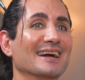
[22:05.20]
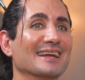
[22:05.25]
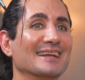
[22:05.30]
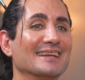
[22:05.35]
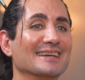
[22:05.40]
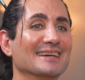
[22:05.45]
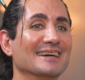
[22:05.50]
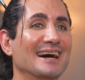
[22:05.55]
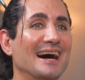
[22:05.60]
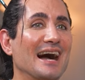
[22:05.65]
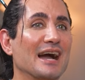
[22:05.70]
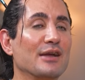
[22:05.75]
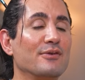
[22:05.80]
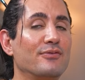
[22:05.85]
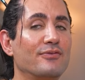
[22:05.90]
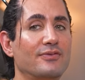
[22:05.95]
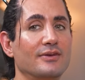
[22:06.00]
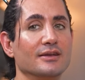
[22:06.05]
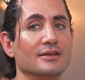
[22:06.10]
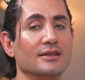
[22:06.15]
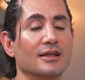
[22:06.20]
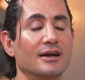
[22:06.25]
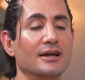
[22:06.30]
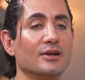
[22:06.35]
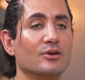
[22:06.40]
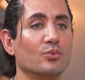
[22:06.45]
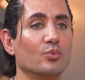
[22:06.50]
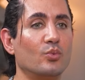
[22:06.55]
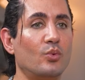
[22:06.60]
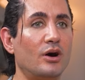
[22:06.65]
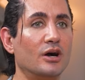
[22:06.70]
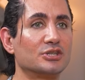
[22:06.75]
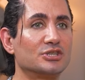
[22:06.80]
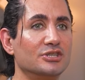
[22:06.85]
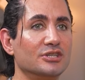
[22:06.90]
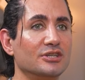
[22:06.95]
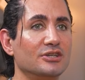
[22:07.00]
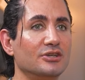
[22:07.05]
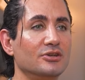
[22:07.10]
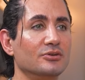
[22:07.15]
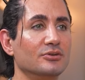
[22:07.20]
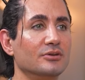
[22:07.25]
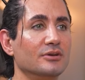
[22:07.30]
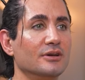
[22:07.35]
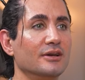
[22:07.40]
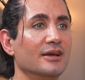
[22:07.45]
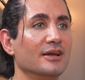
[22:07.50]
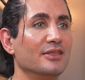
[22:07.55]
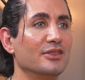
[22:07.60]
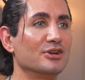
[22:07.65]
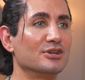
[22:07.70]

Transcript: Like, I feel like watching you,